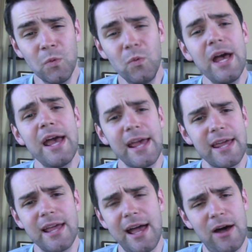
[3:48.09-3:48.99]

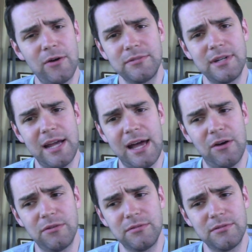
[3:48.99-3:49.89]
way out
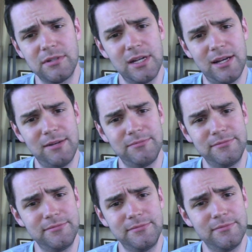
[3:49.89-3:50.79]
out
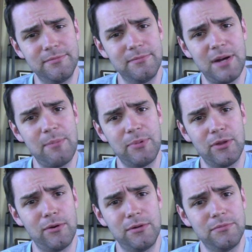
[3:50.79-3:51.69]
um,
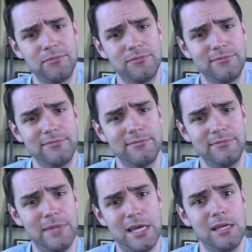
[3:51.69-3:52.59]
popular
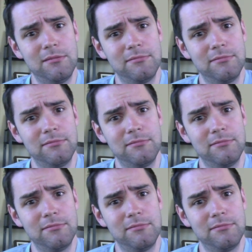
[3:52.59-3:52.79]
me.